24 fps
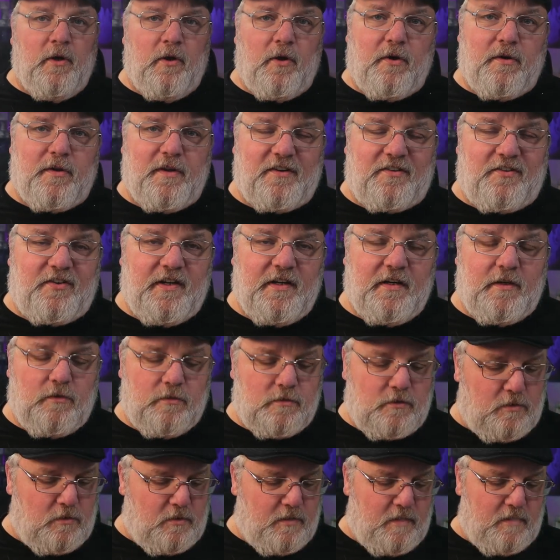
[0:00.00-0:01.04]
or the single
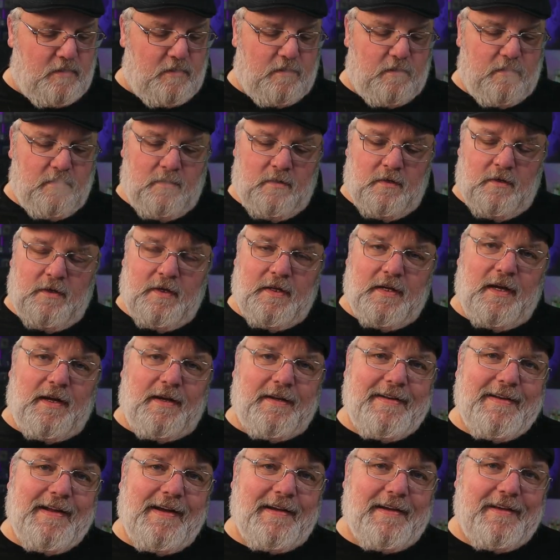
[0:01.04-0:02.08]
coil, a
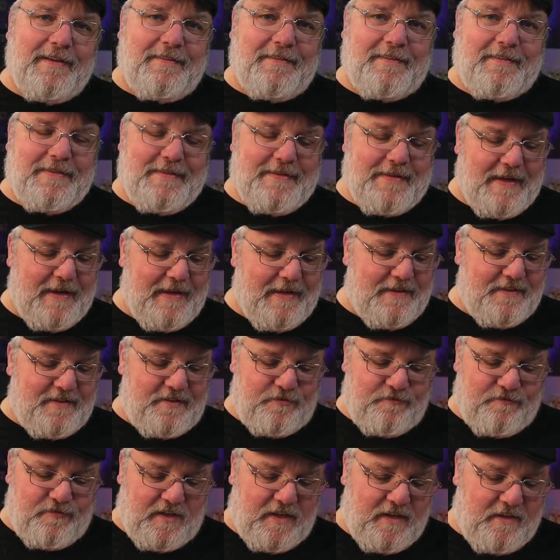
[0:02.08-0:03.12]
nice,
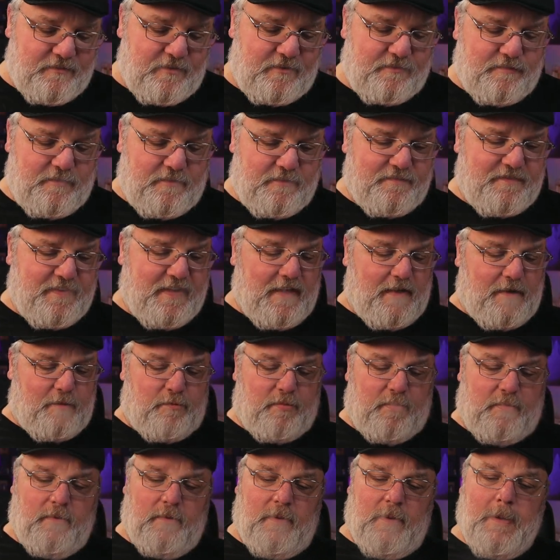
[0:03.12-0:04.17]
dense, flavorful vape.
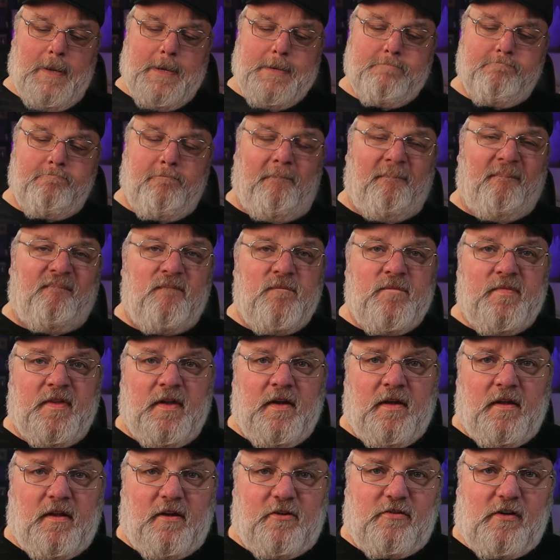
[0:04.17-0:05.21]

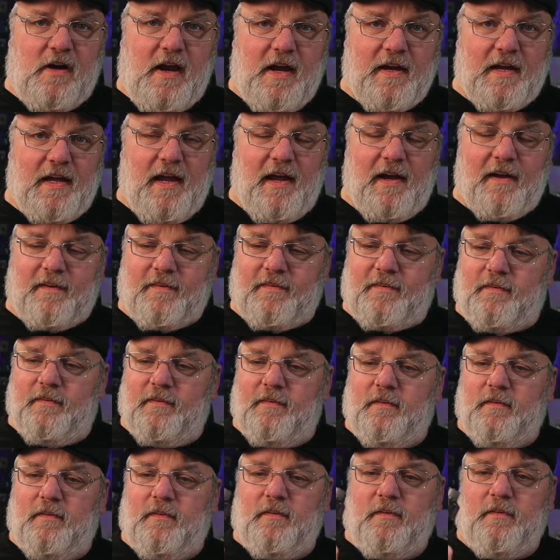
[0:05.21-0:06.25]
The Drag X,
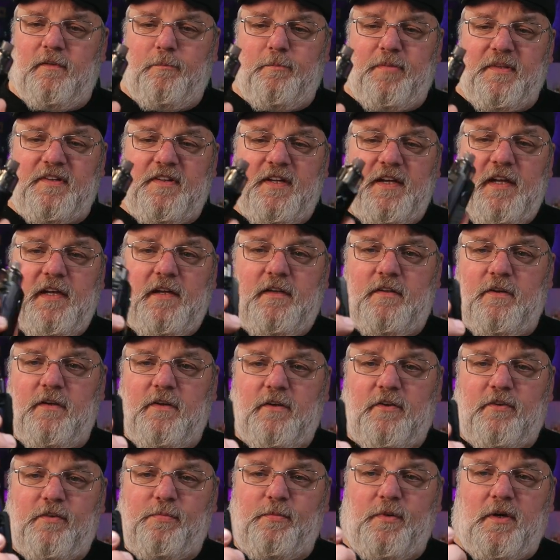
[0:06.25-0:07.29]
petite,
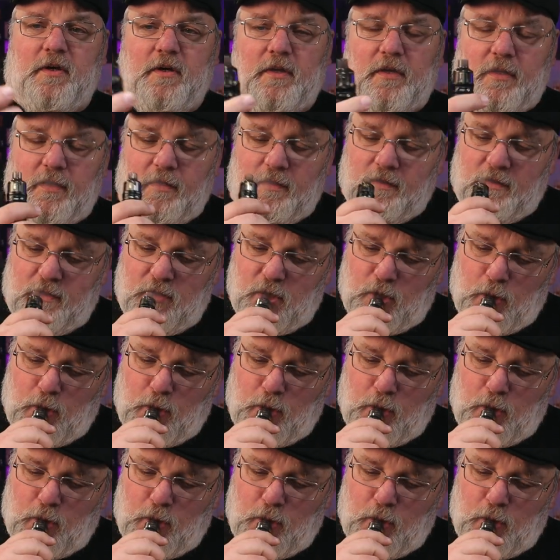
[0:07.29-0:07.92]
small,